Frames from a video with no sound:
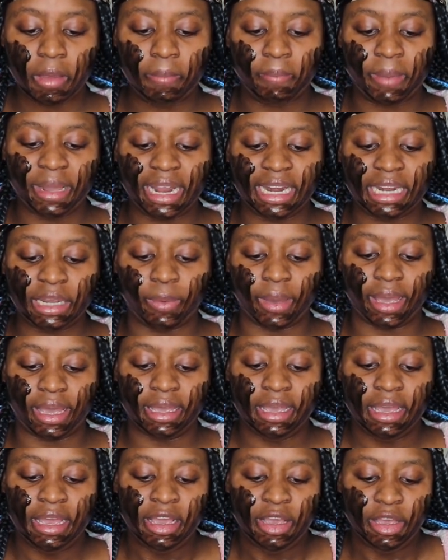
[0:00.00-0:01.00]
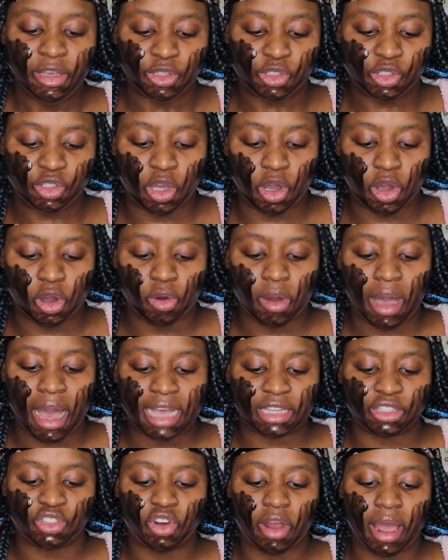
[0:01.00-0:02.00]
But anyway, so
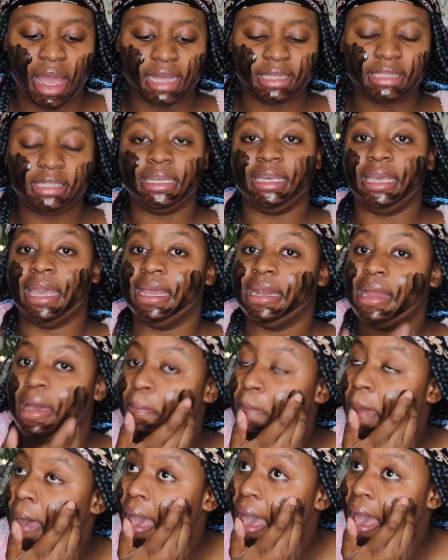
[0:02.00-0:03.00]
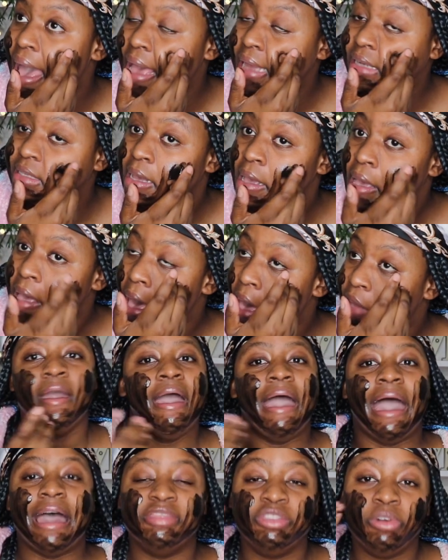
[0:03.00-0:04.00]
I tried to get a pad,
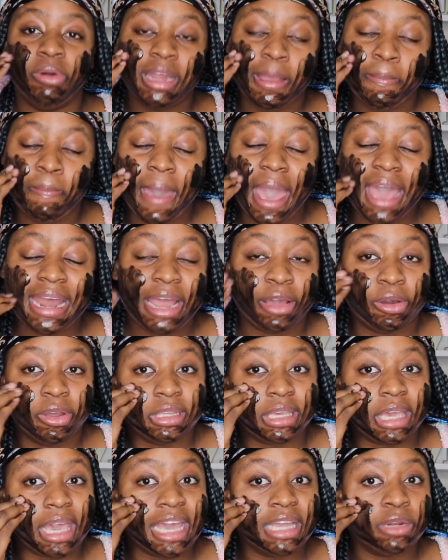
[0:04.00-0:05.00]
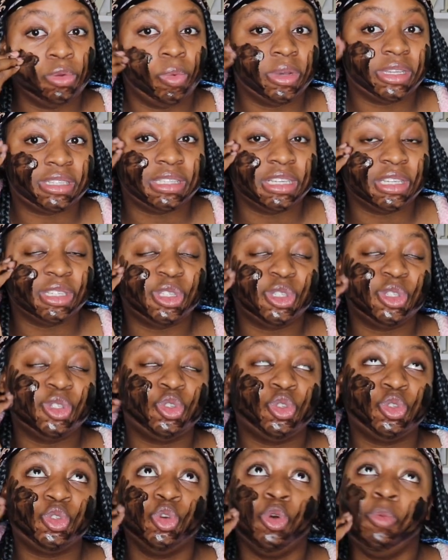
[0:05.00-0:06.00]
and the only pad I could get was this
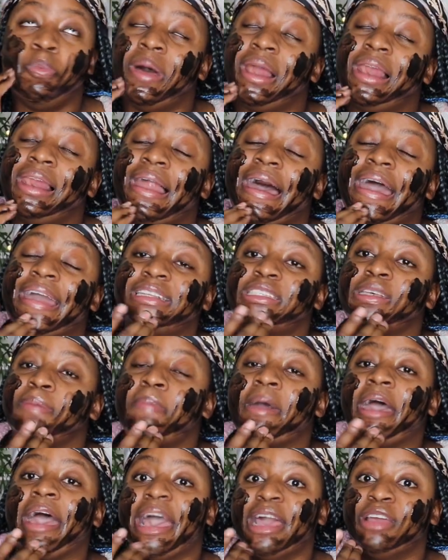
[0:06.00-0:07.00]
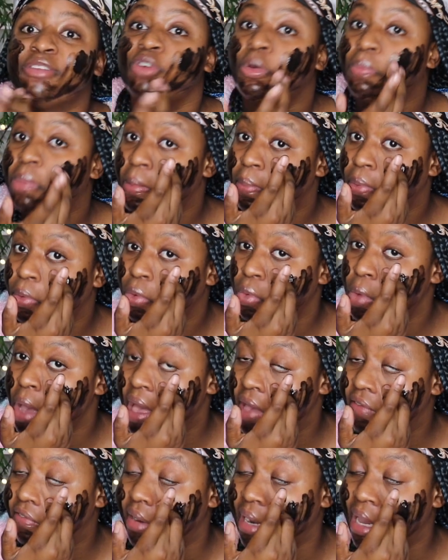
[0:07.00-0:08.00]
super light pad for people who
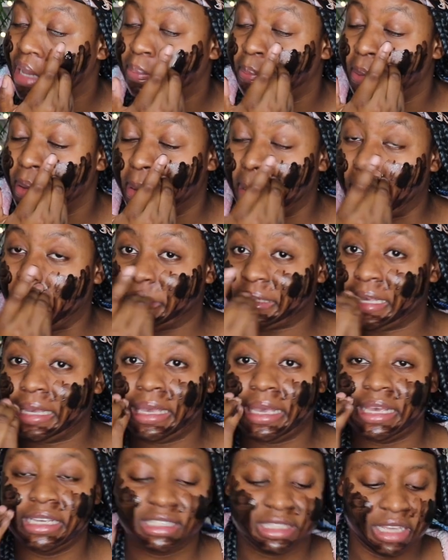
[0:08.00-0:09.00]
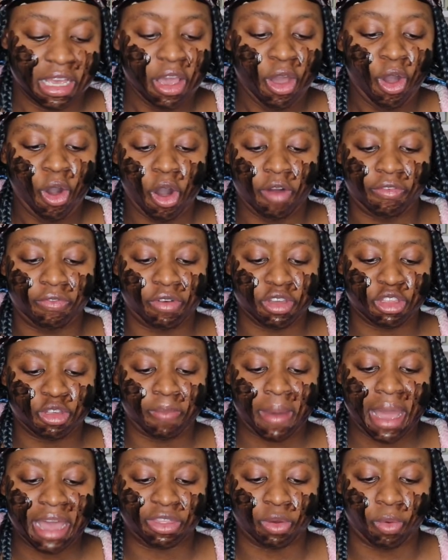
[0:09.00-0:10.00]
have light periods, I guess. Of
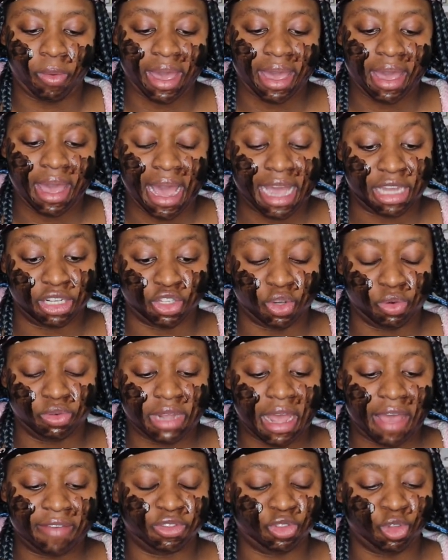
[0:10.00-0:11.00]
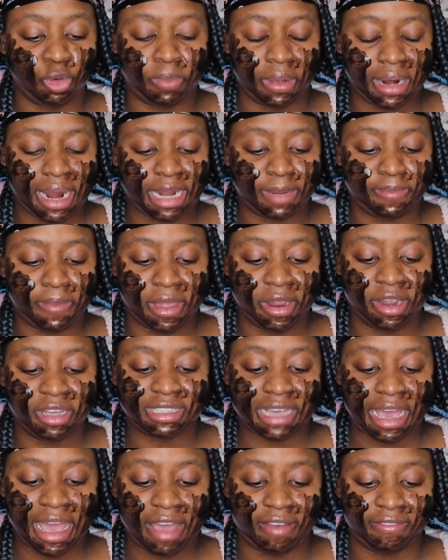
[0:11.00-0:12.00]
which, by the way, I don't have super light
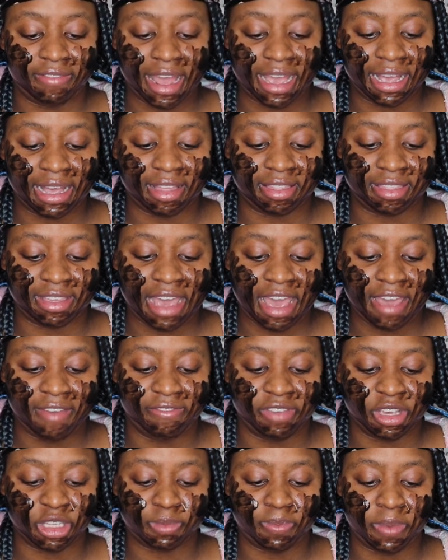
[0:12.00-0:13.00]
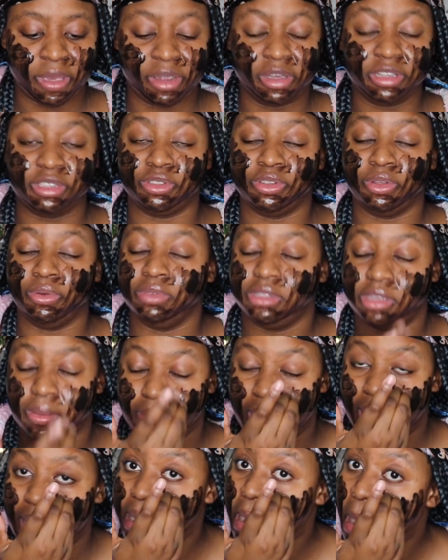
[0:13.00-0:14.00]
periods. I have like the heaviest periods known to
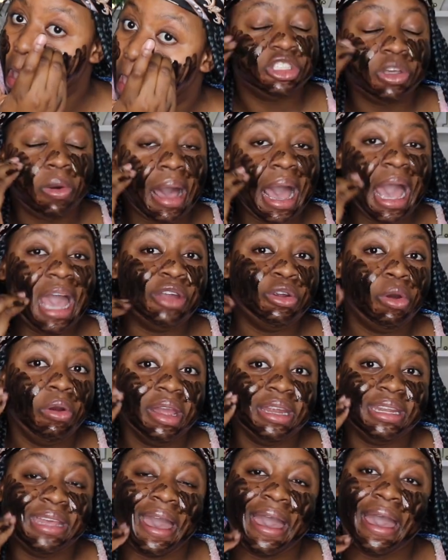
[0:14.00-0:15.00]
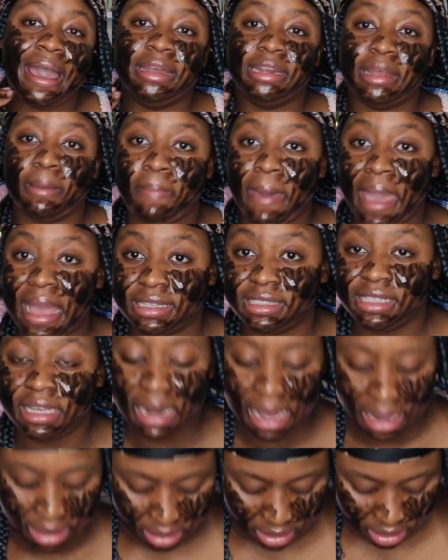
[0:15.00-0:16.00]
man. So I had already had a
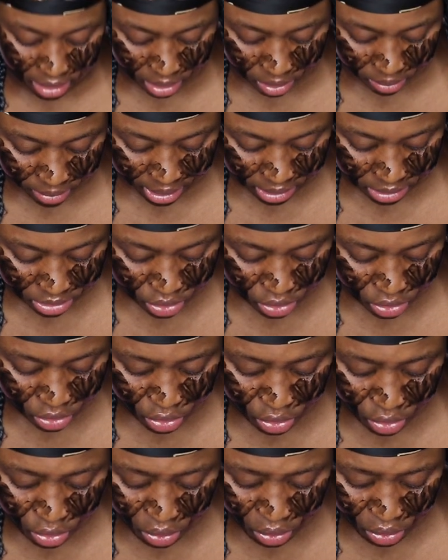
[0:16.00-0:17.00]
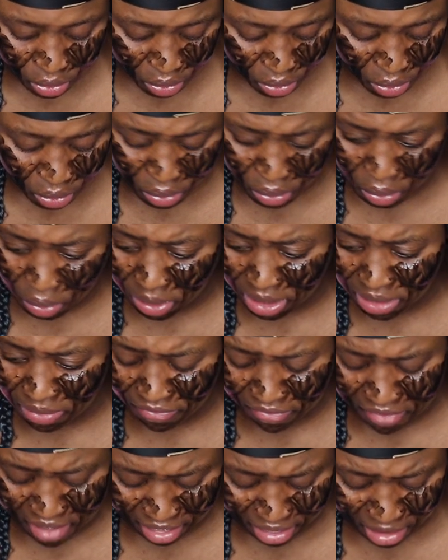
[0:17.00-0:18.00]
panty liner. Oh, my shoe. It
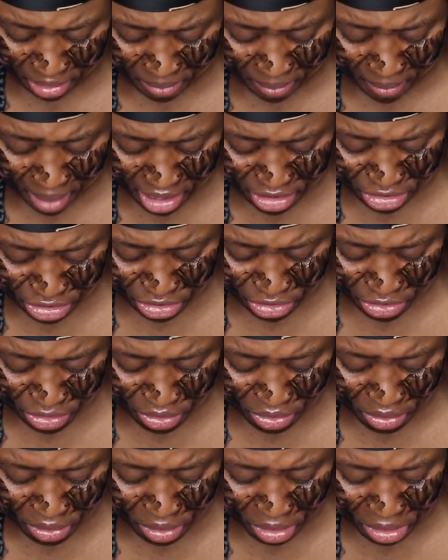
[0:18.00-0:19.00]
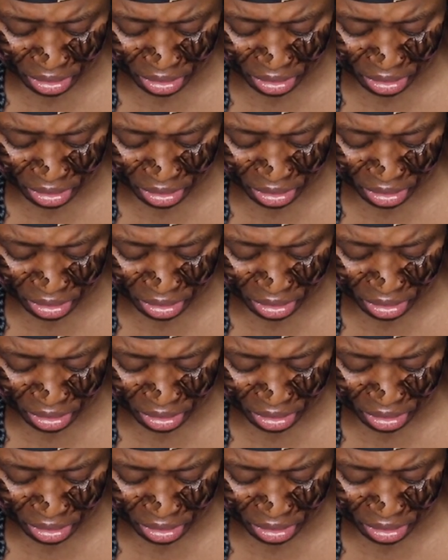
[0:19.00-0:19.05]
fell off my shoe.